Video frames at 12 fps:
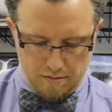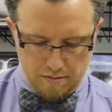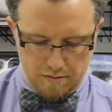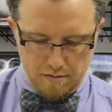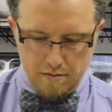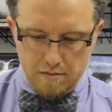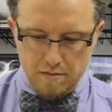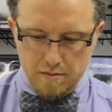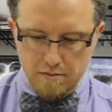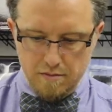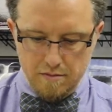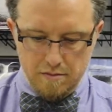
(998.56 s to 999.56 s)

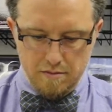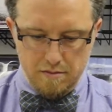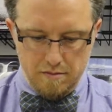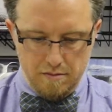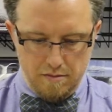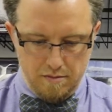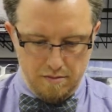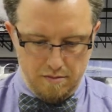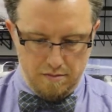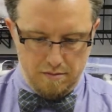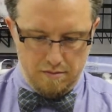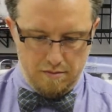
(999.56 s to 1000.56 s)

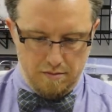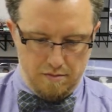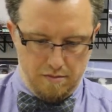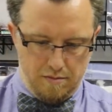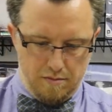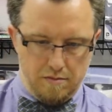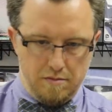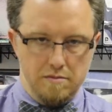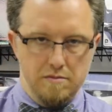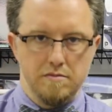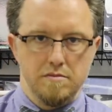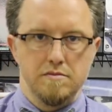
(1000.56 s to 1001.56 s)

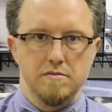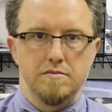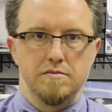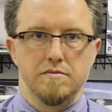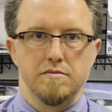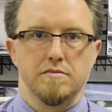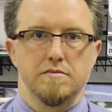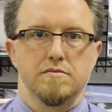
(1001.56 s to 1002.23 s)
(silent)